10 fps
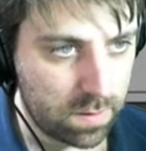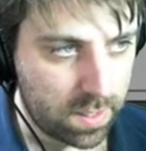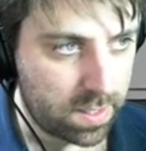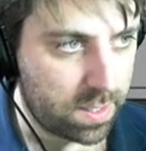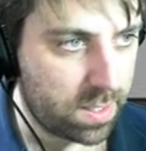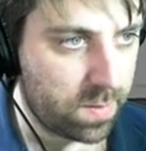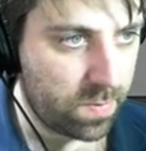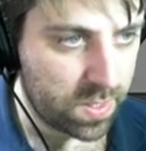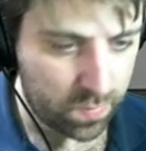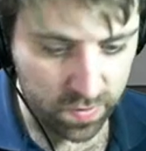Um,
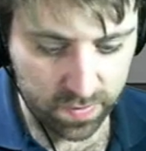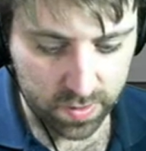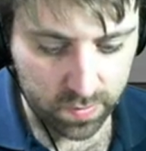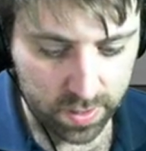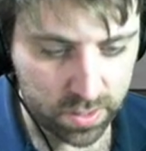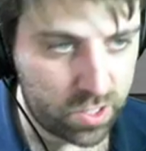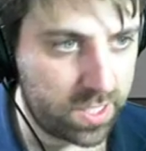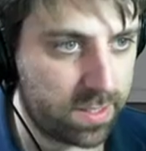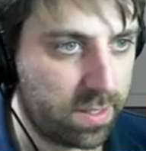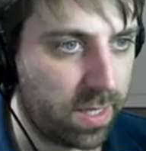let's move this one
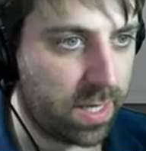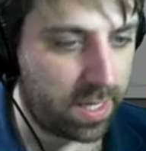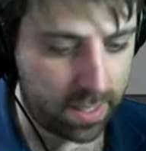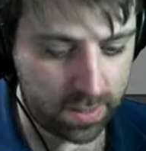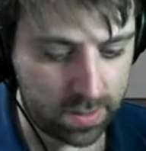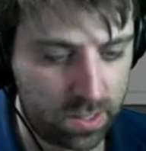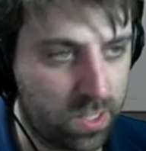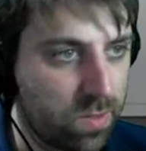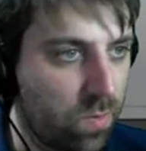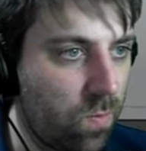g to the x, g
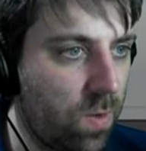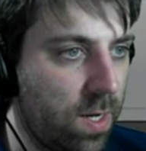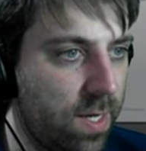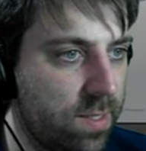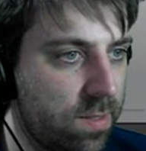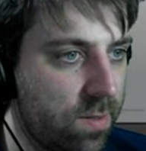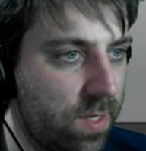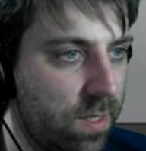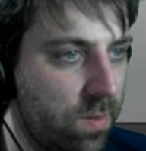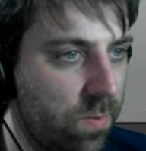to the y,
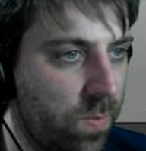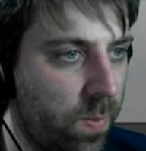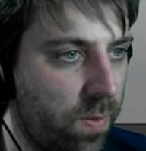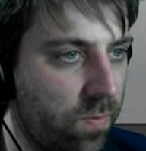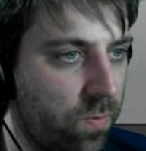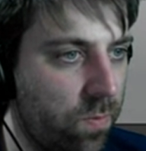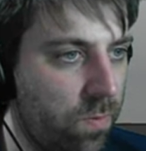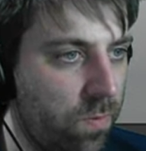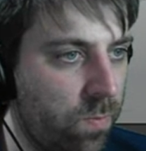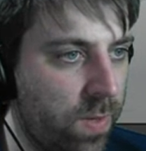sorry, maybe
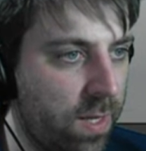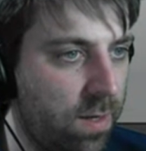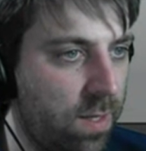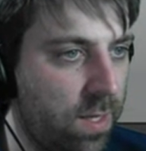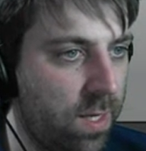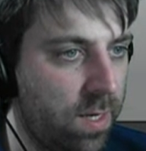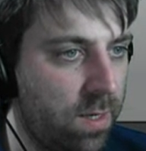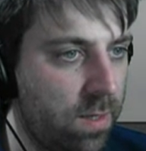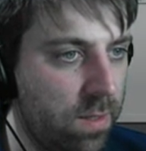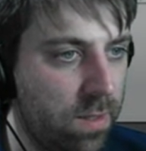through about
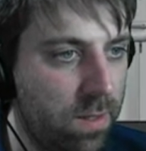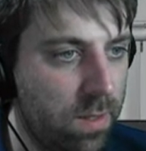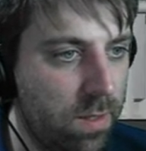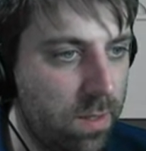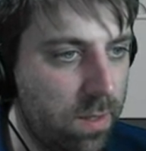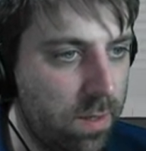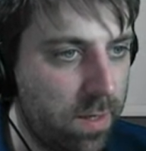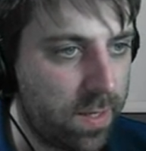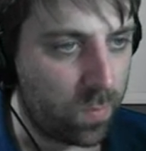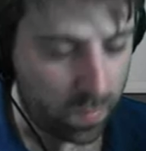here.
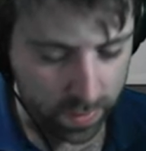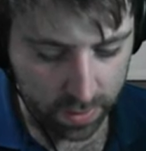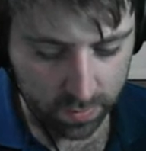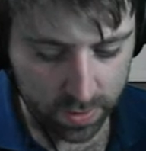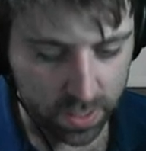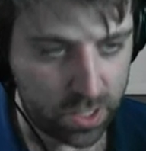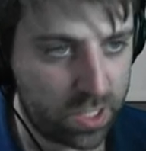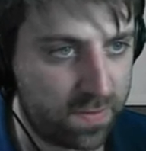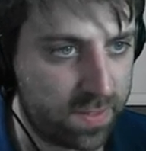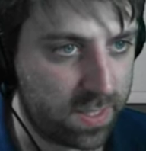And then what we can do is go
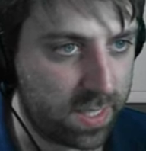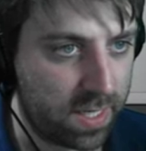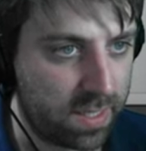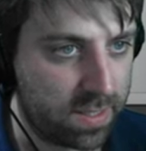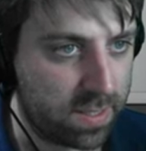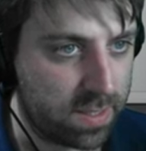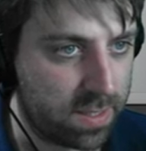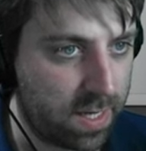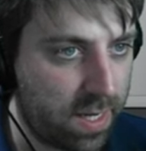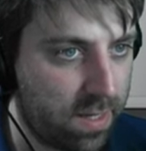shift D to the
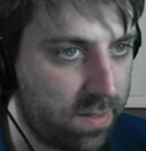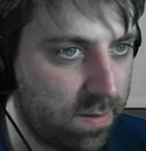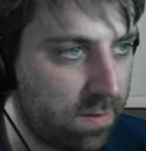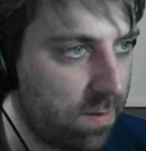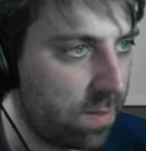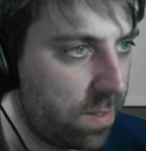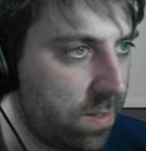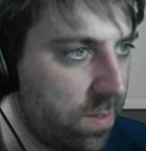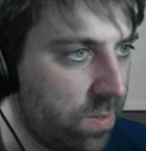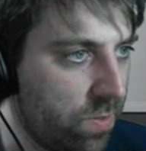Z,
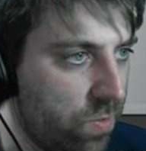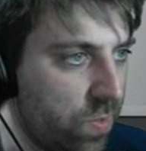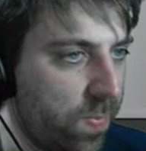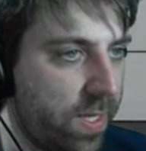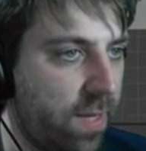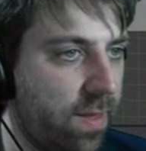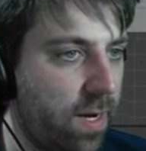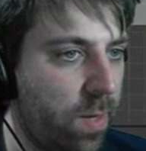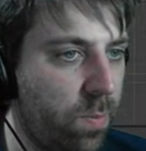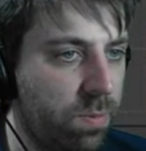duplicate that
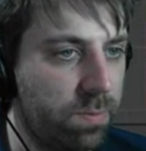up.